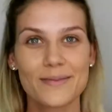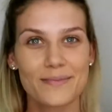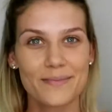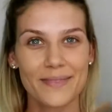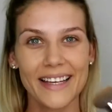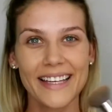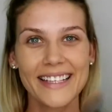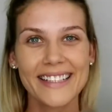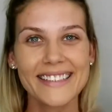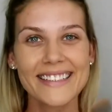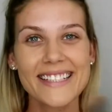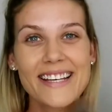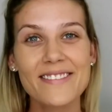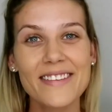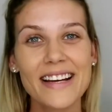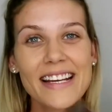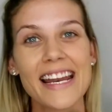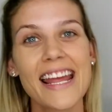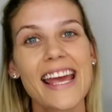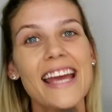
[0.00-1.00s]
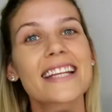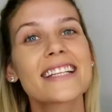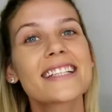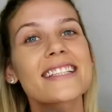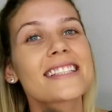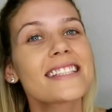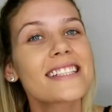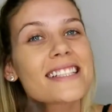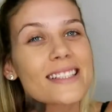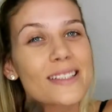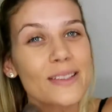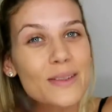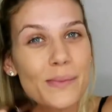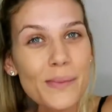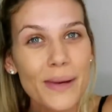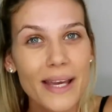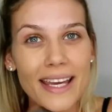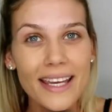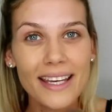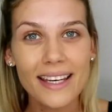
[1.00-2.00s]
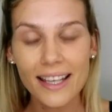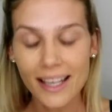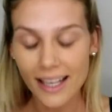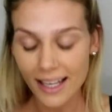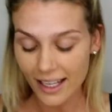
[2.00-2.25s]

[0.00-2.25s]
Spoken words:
it down my neck just a little bit.